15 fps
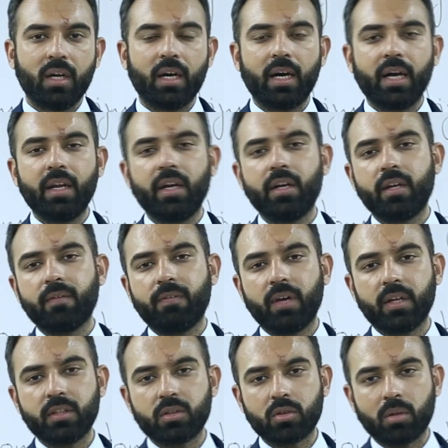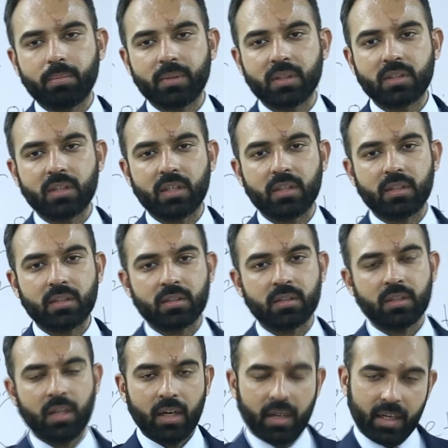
Identify the topic sentence,